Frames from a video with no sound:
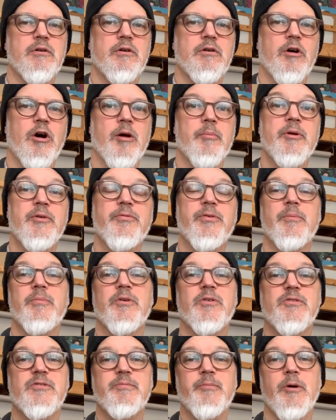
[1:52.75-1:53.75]
carbon from
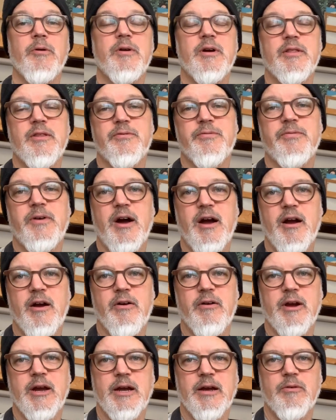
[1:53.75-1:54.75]
the smoke and the
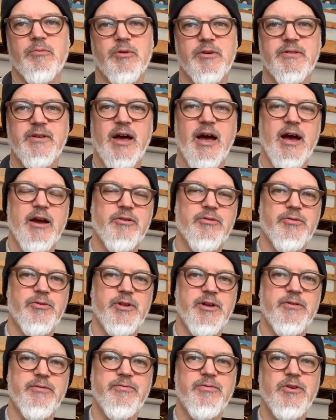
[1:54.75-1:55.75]
firing was
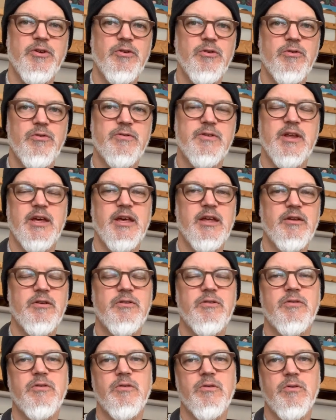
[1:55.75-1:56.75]
actually fused
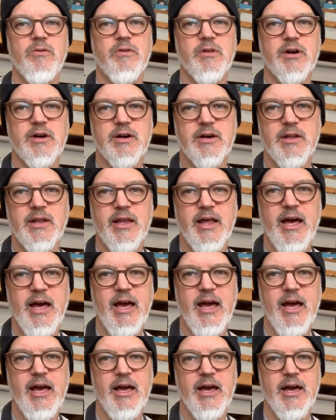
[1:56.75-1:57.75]
into the
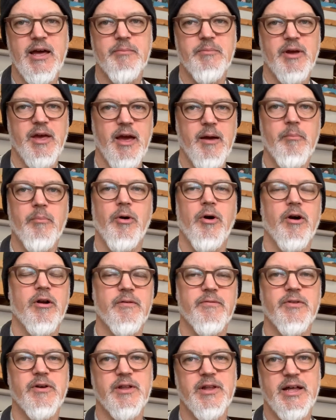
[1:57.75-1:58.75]
clay and became part
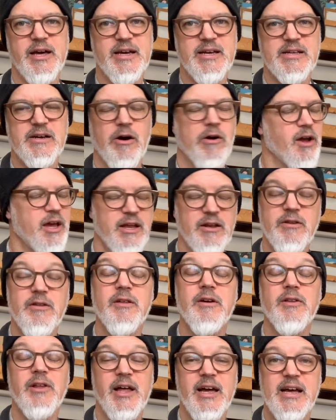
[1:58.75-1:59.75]
of the glaze, or into
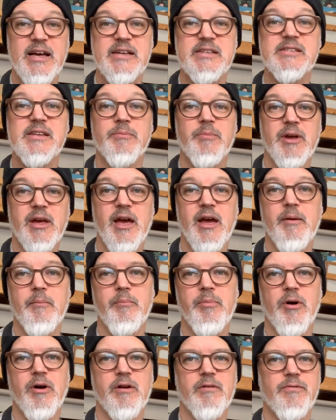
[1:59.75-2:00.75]
the glaze and became
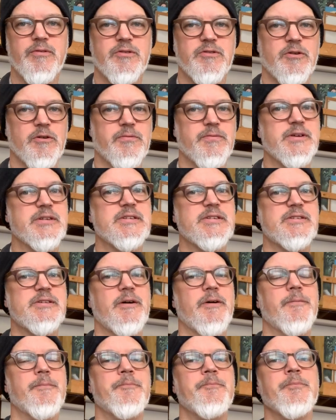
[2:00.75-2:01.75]
part of the surface.
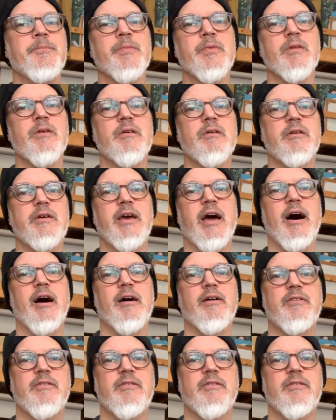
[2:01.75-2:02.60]
So yeah,